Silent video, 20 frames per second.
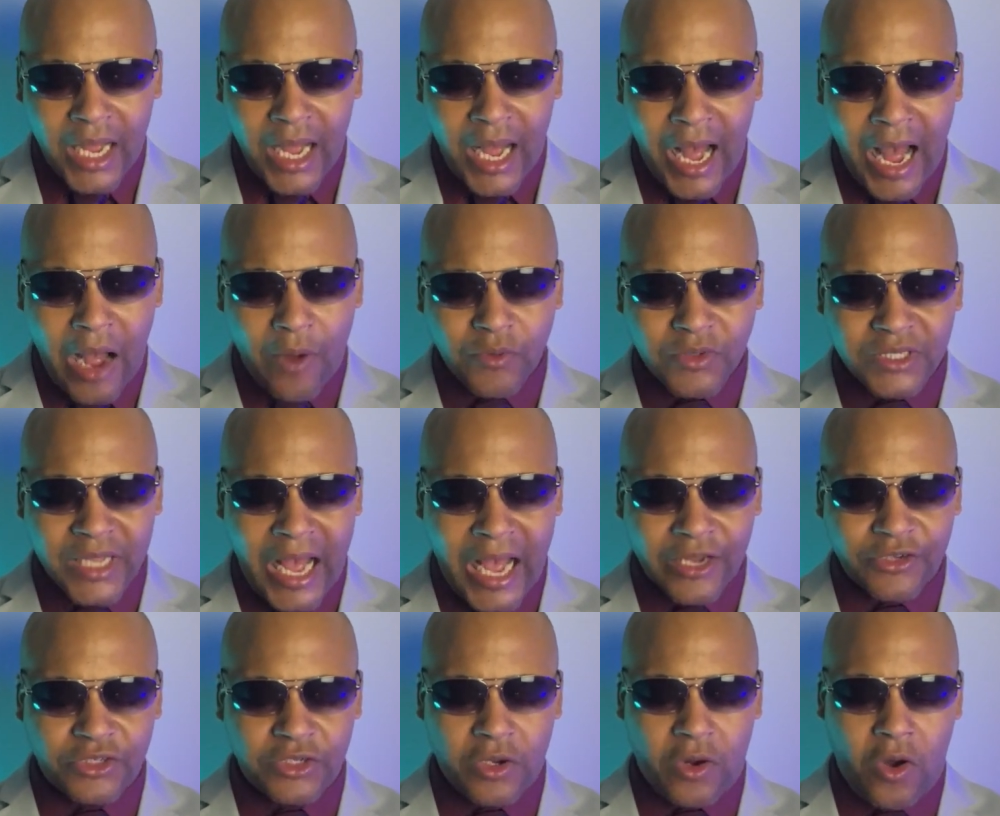I was
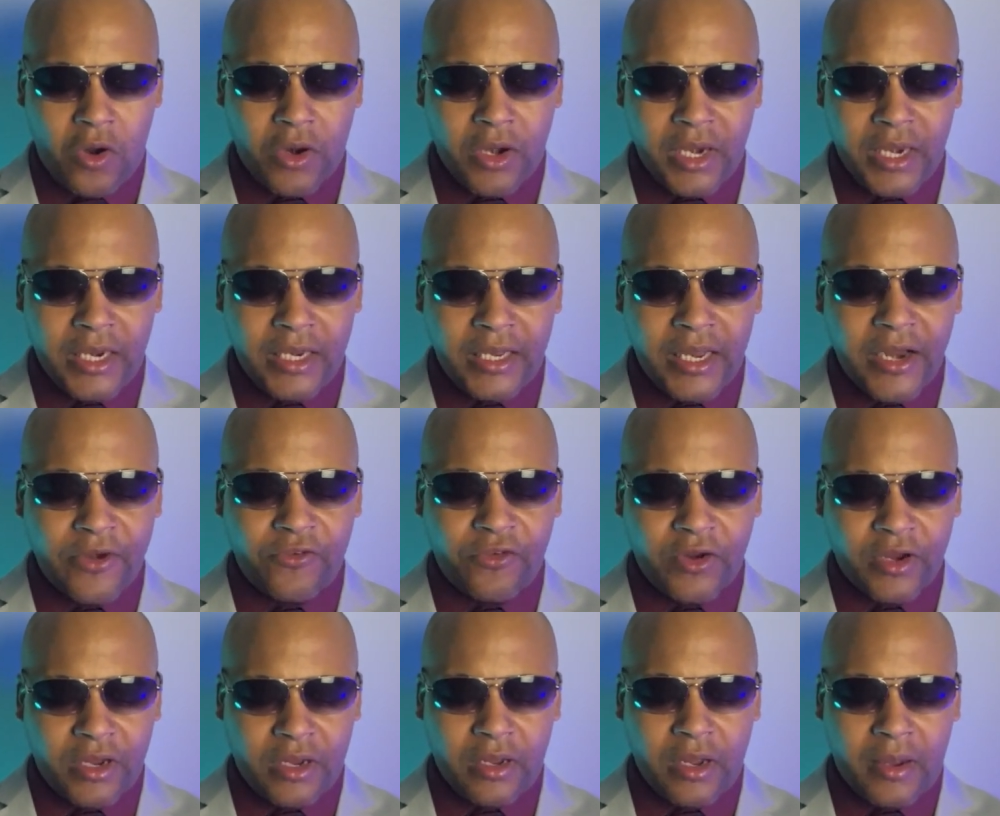actually on an electric
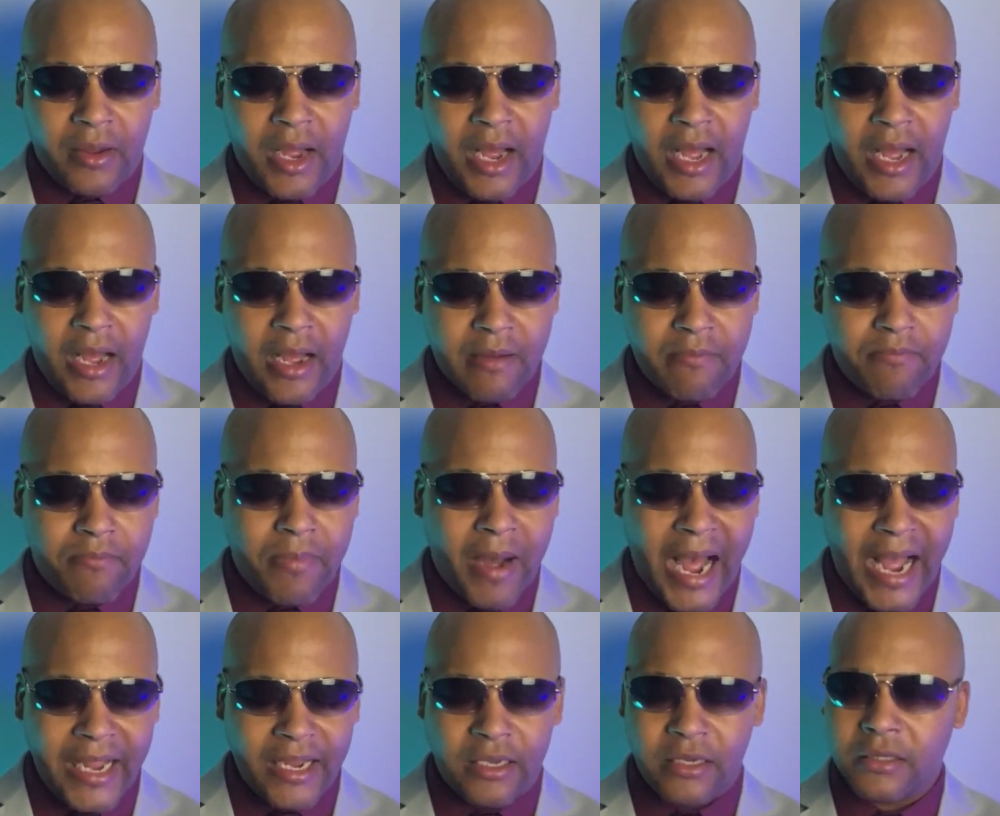
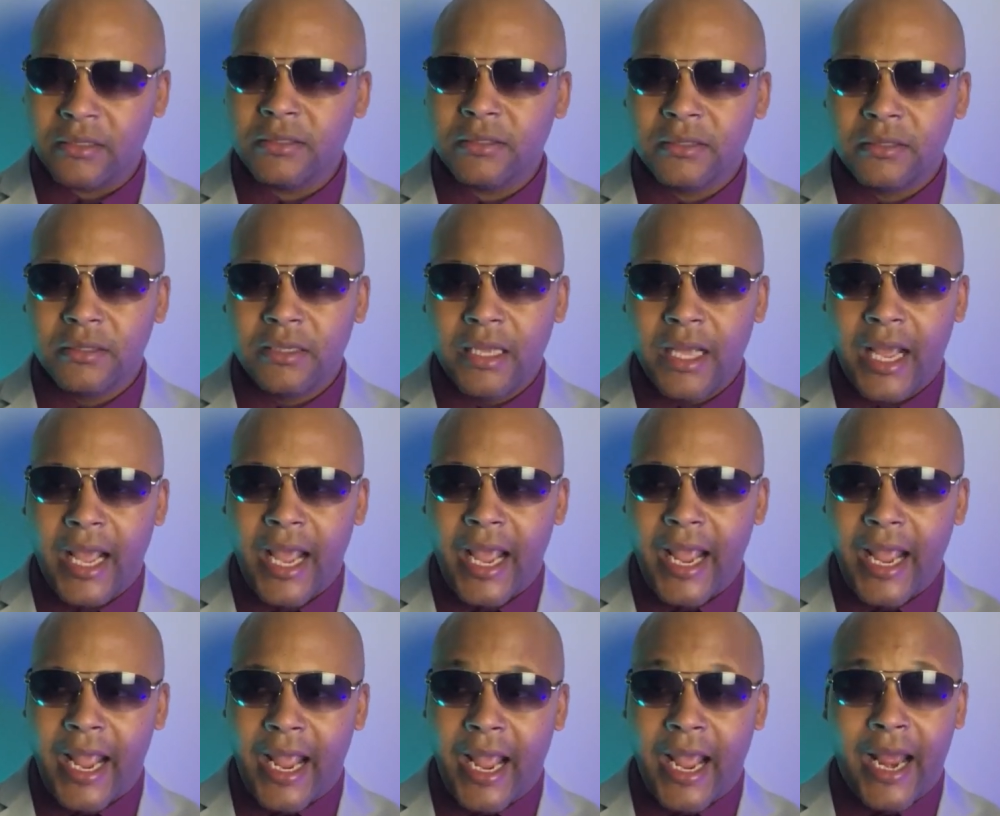bike,
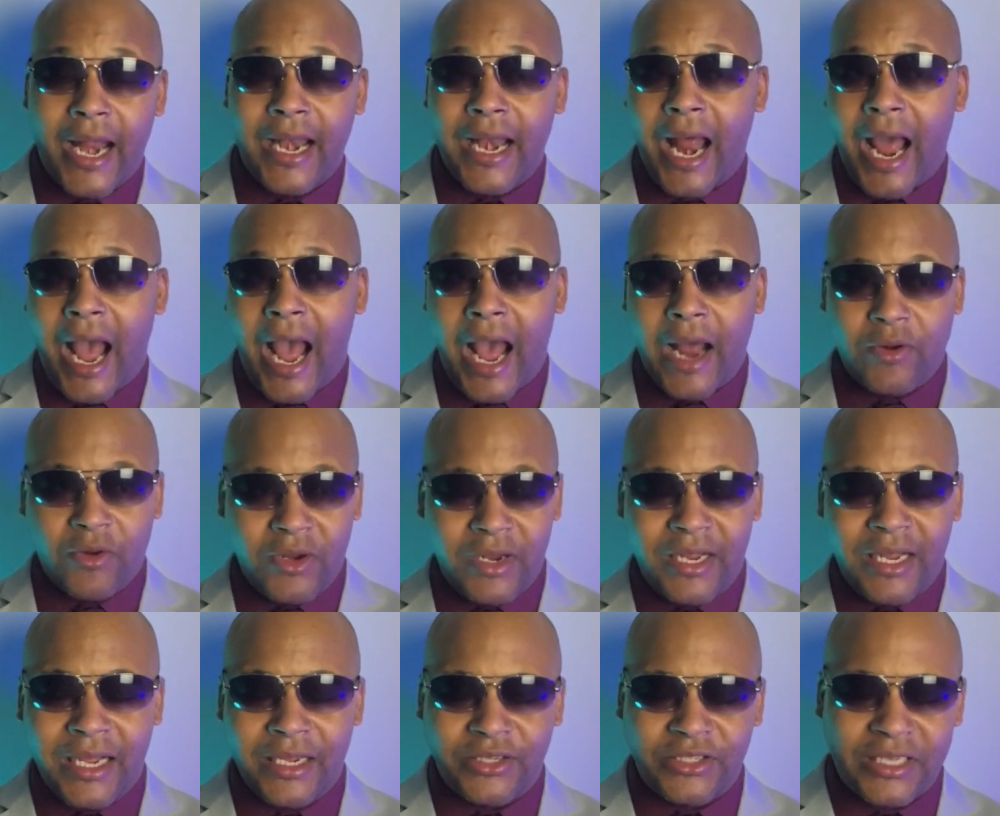and I
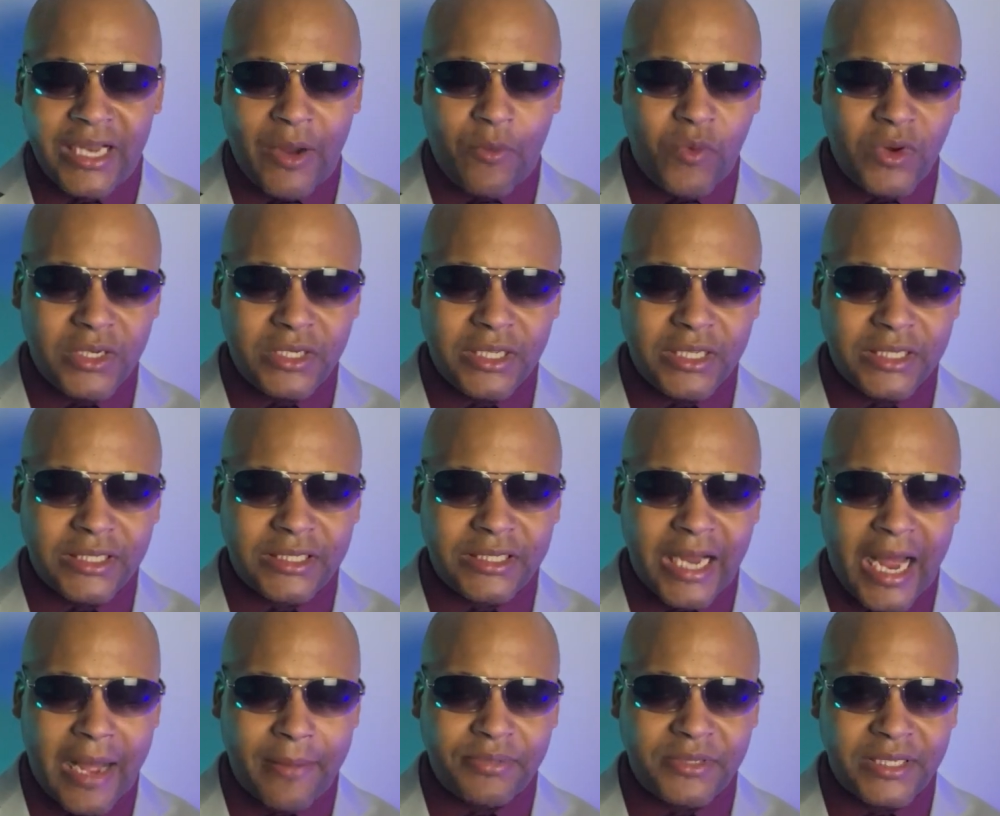went to the
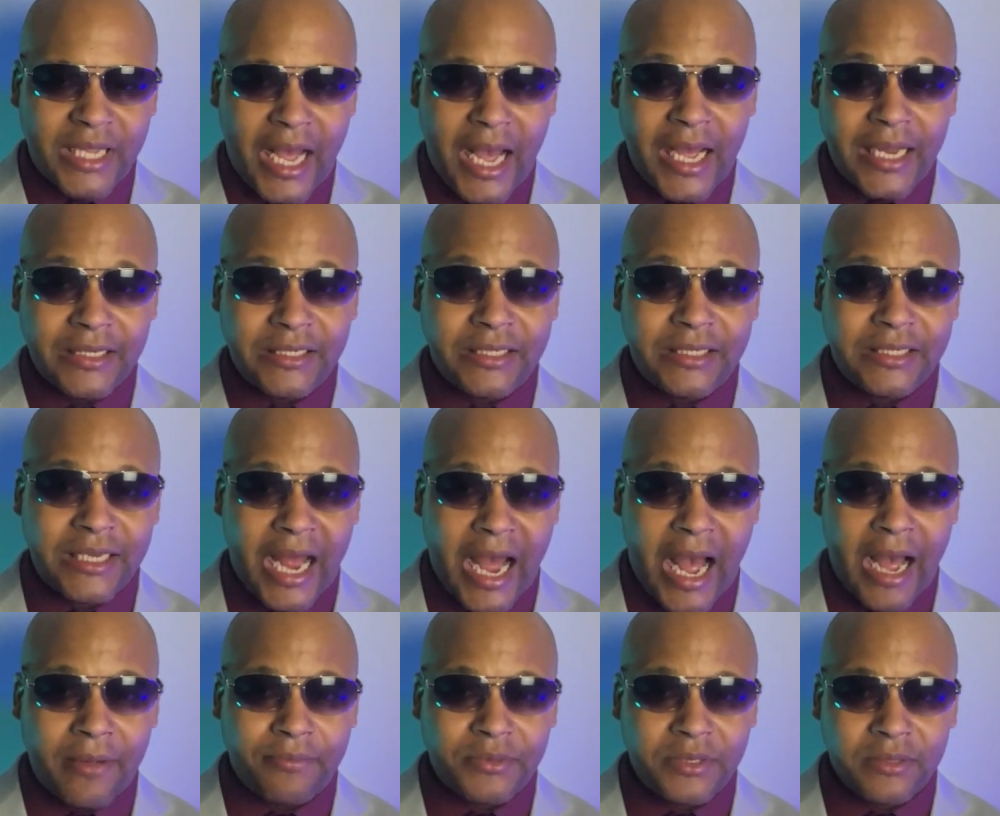stop sign,
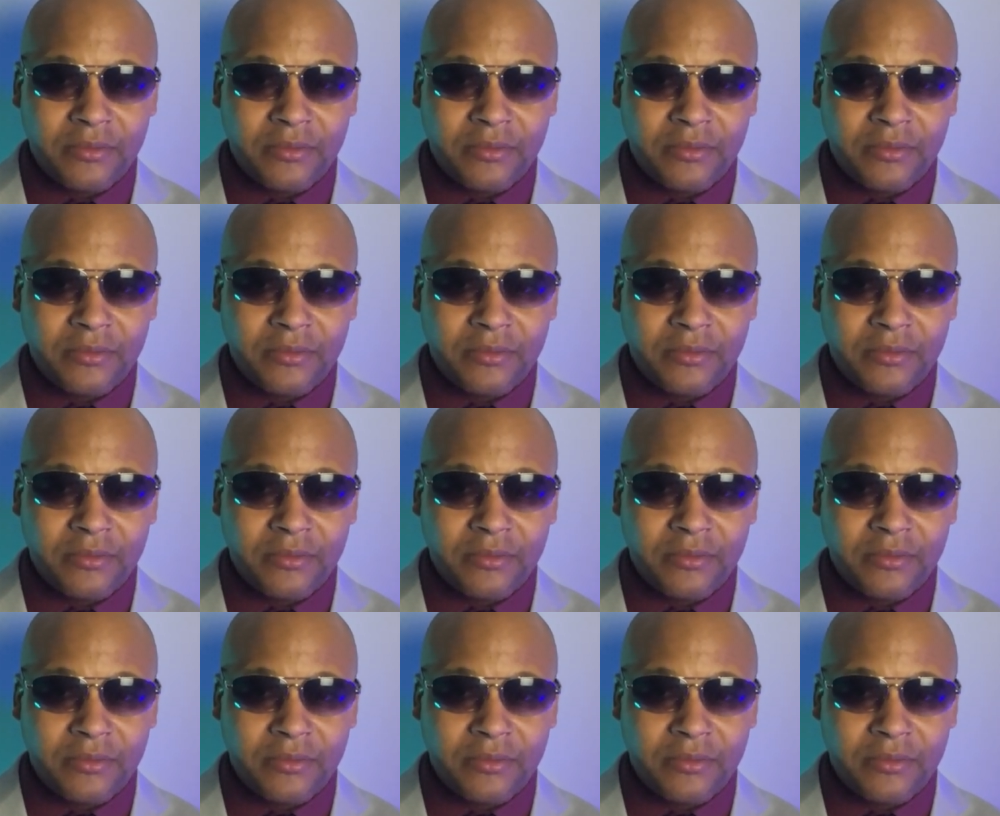stopped,